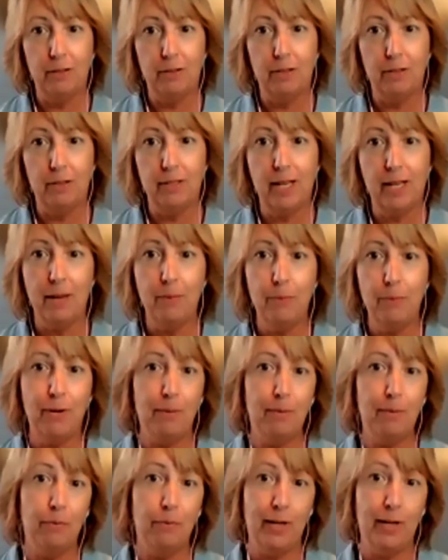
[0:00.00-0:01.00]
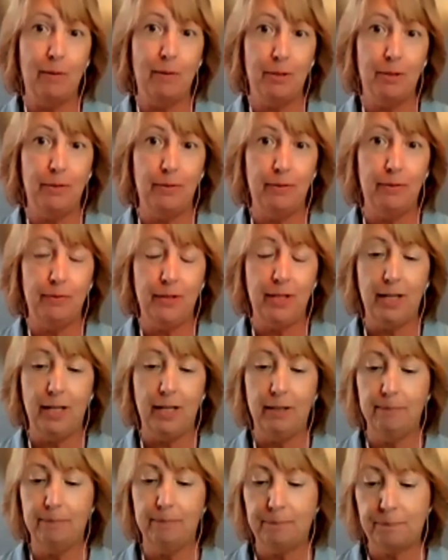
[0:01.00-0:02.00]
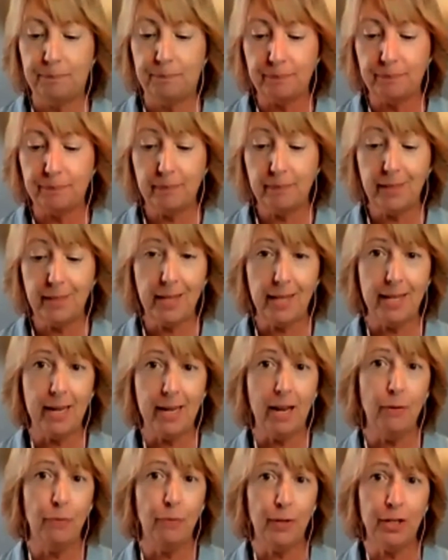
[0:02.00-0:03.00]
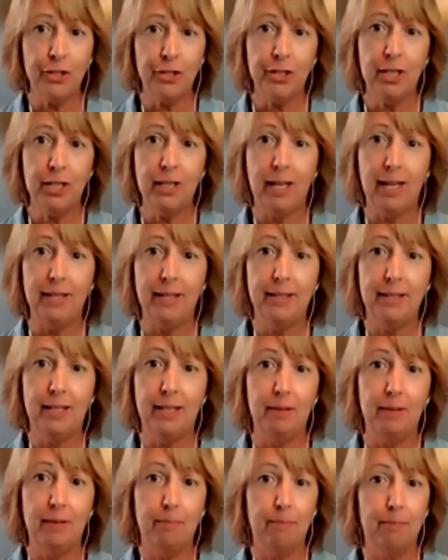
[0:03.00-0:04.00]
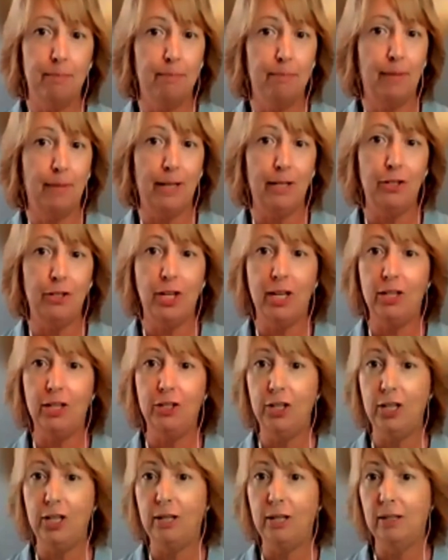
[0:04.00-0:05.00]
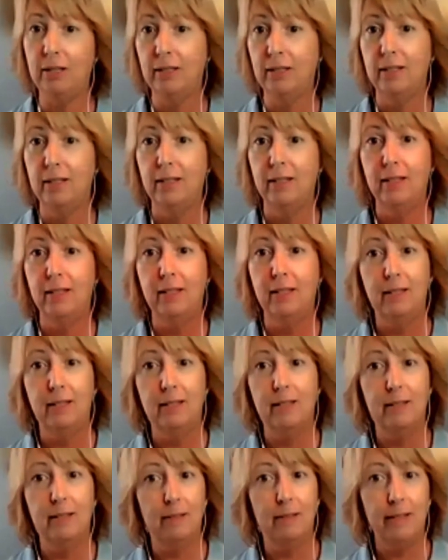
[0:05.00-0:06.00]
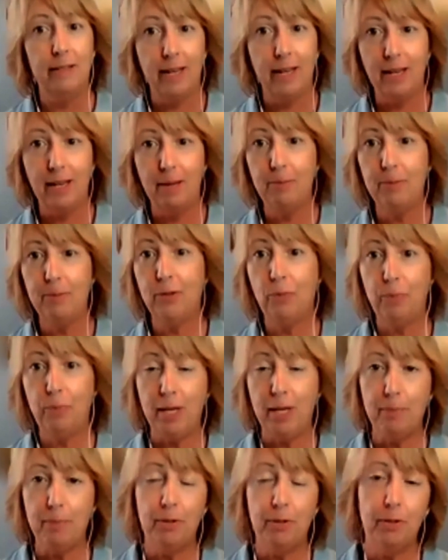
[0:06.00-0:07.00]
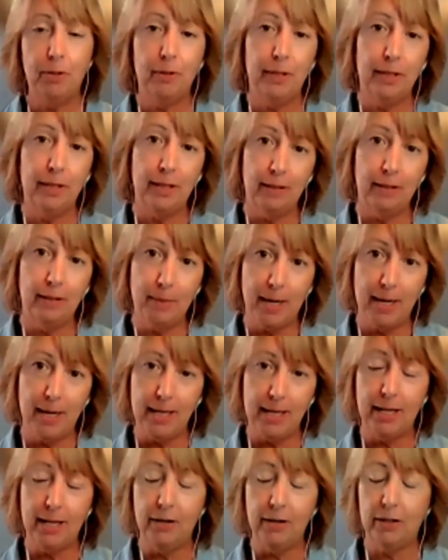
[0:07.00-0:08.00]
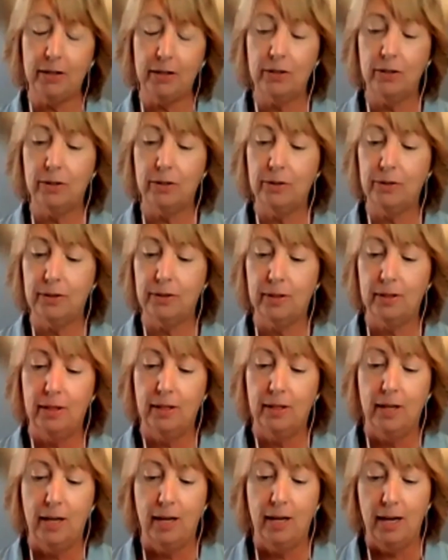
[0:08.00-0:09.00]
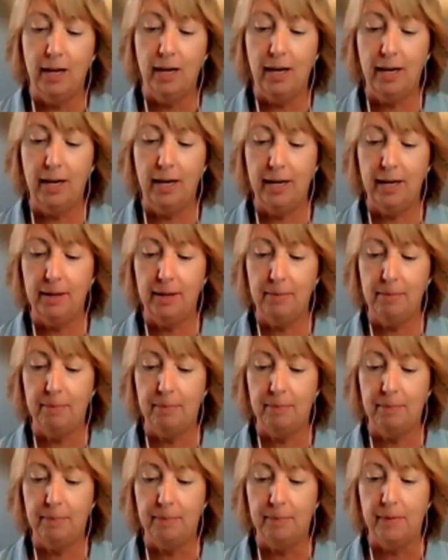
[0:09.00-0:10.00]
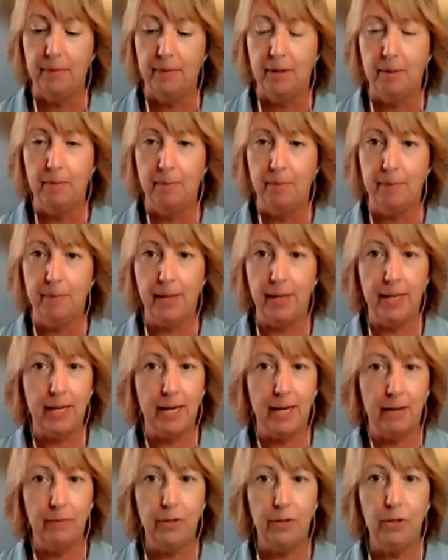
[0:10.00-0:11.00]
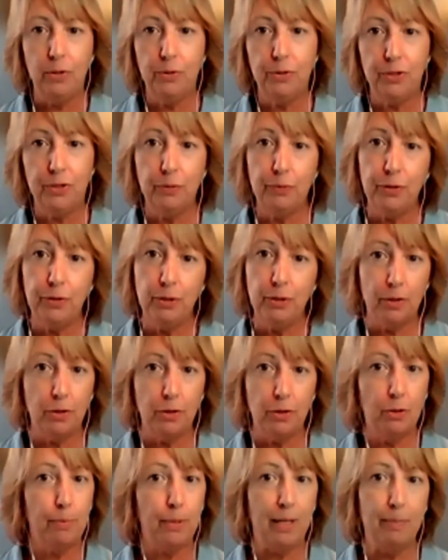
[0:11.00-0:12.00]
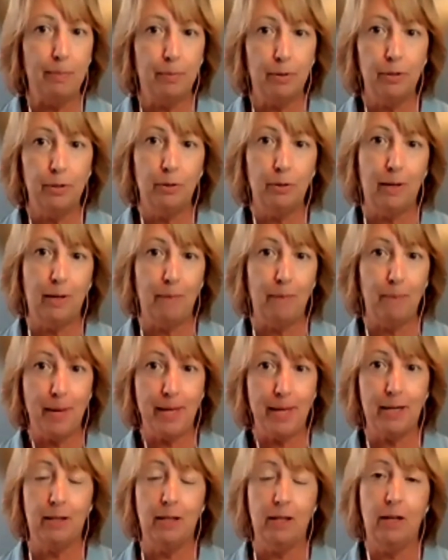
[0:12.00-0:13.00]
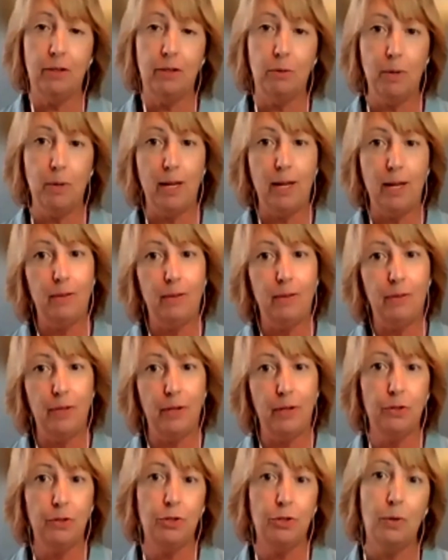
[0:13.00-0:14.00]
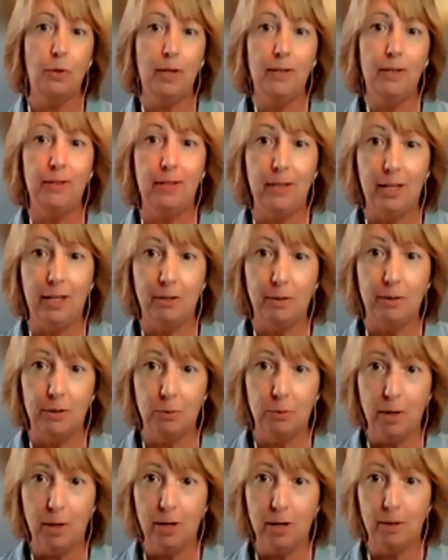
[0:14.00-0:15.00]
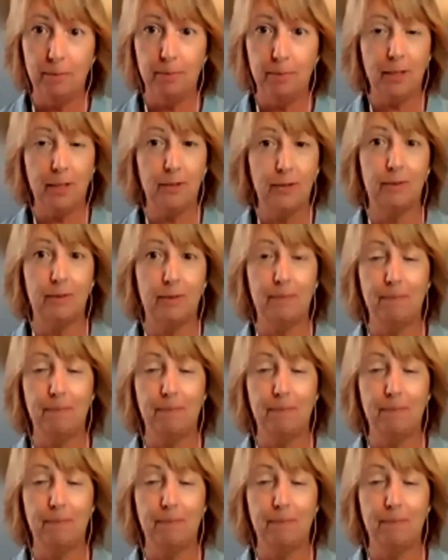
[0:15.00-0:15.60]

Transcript: time frame of when I was 15, and I fictionalized it by changing names of people and combining characters. And I've used a few other people who I've met along the way. Their story is in there as well, because